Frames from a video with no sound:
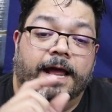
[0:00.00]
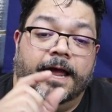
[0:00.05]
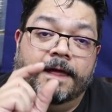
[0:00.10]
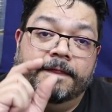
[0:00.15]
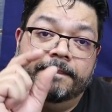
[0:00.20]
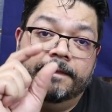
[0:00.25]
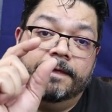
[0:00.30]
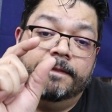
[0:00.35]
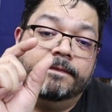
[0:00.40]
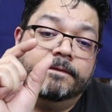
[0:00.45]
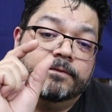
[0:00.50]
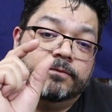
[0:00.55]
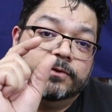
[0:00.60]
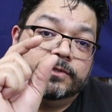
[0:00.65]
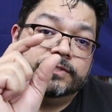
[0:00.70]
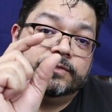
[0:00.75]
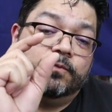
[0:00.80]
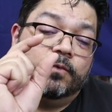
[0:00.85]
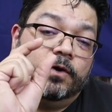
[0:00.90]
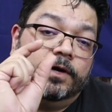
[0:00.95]
And then there
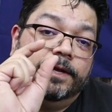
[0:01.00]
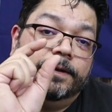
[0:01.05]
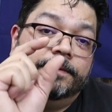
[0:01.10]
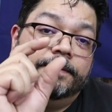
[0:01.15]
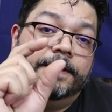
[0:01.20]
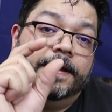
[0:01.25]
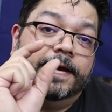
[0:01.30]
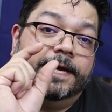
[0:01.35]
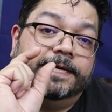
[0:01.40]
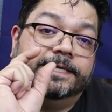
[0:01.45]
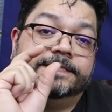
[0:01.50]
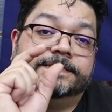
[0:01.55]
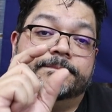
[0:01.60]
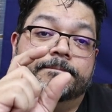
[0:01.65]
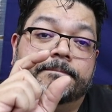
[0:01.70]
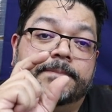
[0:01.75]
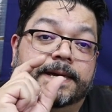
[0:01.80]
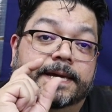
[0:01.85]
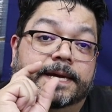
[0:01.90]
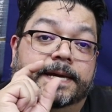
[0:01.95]
was one nice
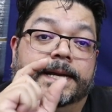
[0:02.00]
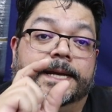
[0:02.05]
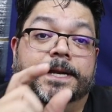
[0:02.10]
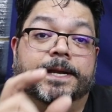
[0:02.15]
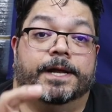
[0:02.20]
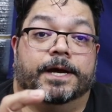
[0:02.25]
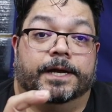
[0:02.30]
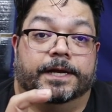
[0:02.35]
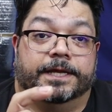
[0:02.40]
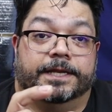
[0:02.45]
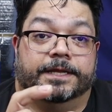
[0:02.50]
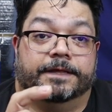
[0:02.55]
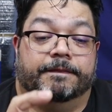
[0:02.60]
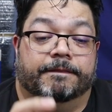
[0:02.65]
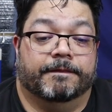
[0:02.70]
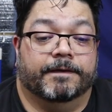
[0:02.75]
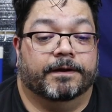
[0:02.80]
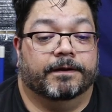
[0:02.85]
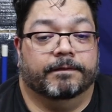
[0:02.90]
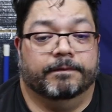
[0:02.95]
big nugget
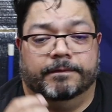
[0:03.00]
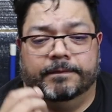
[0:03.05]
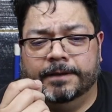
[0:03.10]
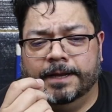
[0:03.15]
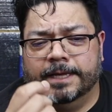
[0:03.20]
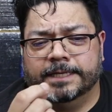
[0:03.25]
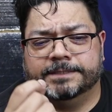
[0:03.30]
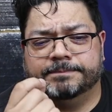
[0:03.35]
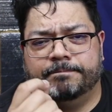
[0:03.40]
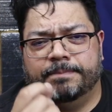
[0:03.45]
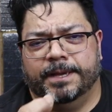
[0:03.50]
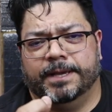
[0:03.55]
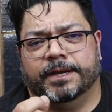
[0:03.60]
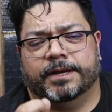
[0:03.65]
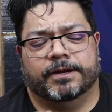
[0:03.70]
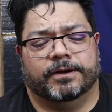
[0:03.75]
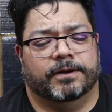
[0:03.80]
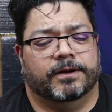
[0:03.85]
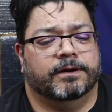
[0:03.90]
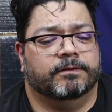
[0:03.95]
in there. A little nice
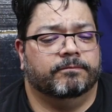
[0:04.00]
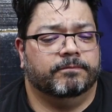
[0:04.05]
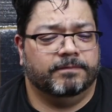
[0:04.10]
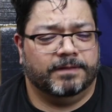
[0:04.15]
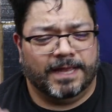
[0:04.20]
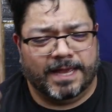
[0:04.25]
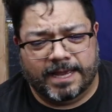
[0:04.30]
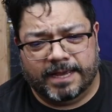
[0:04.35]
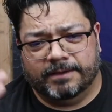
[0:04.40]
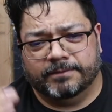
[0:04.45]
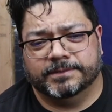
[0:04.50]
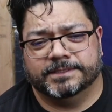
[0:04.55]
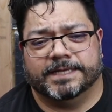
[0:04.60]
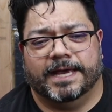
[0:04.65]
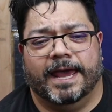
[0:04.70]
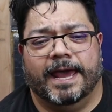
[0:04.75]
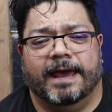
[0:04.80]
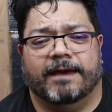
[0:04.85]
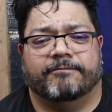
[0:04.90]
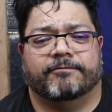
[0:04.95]
picker. Nah, it was
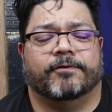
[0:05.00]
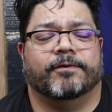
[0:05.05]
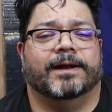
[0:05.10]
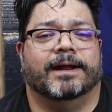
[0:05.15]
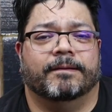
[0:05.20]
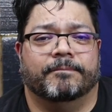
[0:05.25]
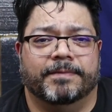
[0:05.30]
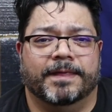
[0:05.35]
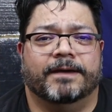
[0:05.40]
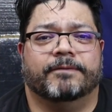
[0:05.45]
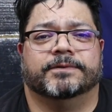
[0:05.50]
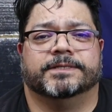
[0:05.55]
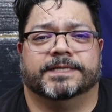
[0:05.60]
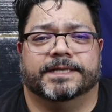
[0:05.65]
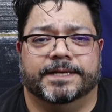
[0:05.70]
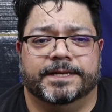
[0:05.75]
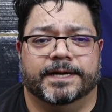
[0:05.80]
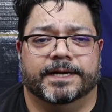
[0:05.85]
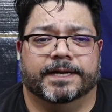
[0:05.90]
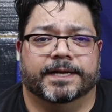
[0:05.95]
a half gram. That was
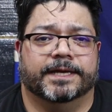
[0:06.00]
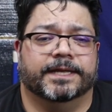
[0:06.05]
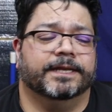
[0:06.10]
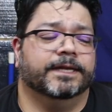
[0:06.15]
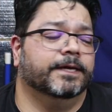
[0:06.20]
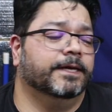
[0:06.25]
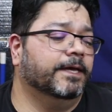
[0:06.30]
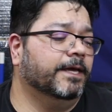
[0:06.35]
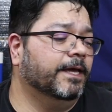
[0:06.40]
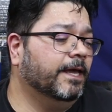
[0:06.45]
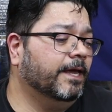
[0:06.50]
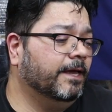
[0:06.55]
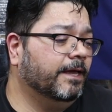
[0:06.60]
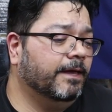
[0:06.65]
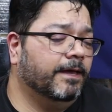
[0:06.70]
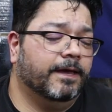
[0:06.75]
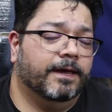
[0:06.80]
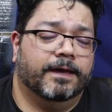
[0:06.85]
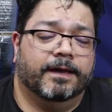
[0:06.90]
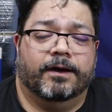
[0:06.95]
a nugget.
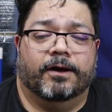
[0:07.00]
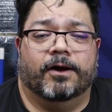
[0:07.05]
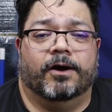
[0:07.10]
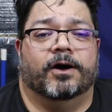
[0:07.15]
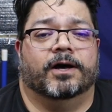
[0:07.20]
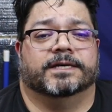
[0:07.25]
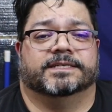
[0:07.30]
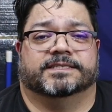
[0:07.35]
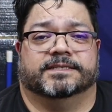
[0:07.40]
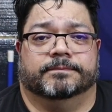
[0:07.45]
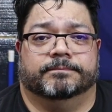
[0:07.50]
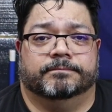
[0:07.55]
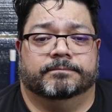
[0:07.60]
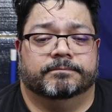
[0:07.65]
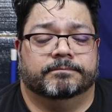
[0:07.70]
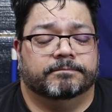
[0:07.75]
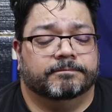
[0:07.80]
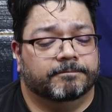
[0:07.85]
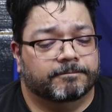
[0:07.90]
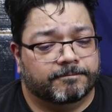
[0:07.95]
Awesome.
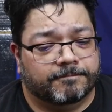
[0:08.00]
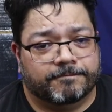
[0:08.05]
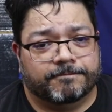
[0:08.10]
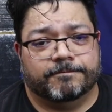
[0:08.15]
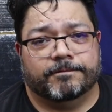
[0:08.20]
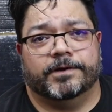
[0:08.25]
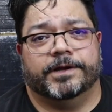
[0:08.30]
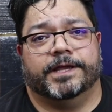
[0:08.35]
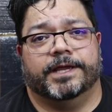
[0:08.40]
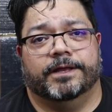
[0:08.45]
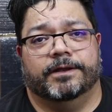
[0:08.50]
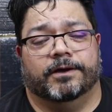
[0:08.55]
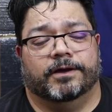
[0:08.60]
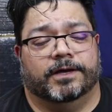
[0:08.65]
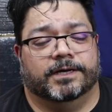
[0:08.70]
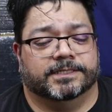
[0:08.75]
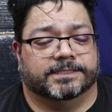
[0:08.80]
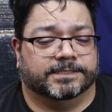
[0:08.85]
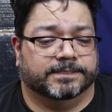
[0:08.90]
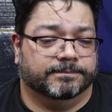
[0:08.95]
Freaking
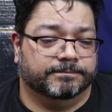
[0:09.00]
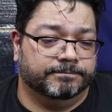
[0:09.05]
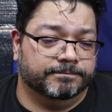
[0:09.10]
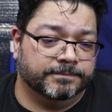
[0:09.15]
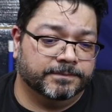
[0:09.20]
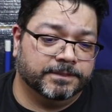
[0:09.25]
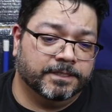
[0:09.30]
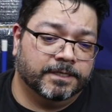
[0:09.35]
awesome.